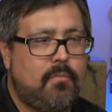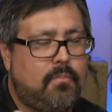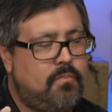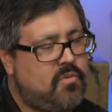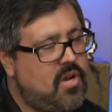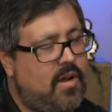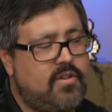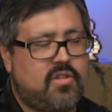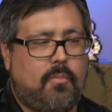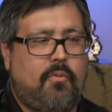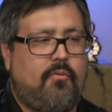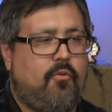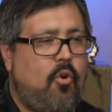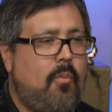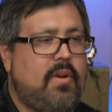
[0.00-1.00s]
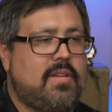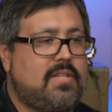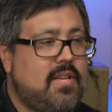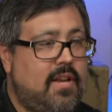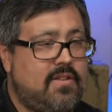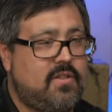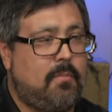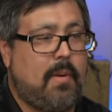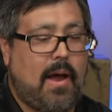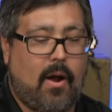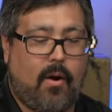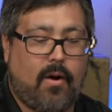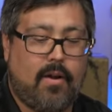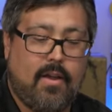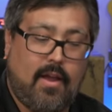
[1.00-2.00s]
Tons of performance, tons of
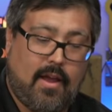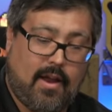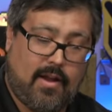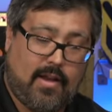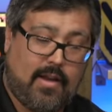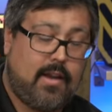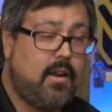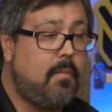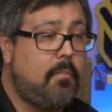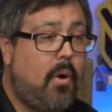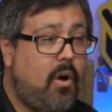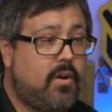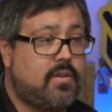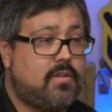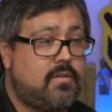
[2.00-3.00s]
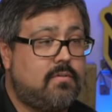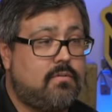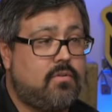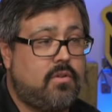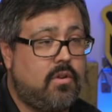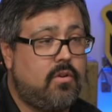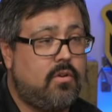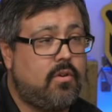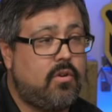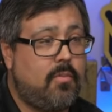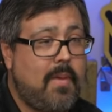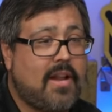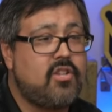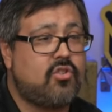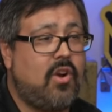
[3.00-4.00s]
power, and it needed a box to
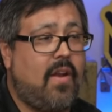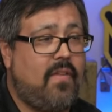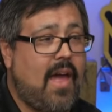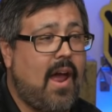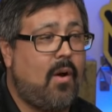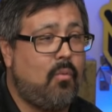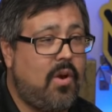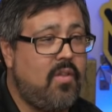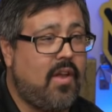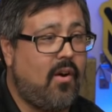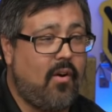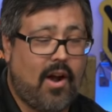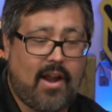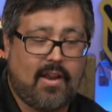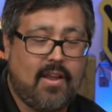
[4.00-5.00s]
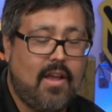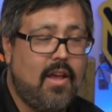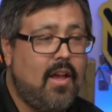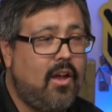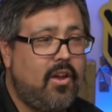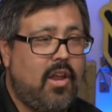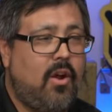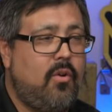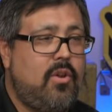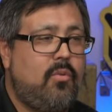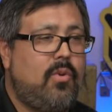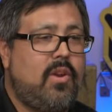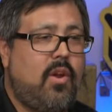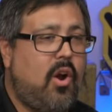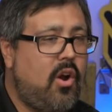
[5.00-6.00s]
commensurate that with it, right? right? You know,
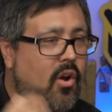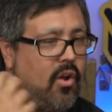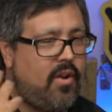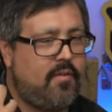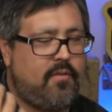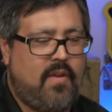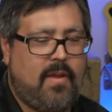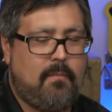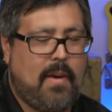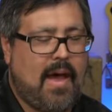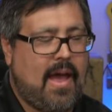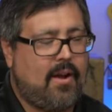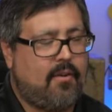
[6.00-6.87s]
we, heard a lot of feedback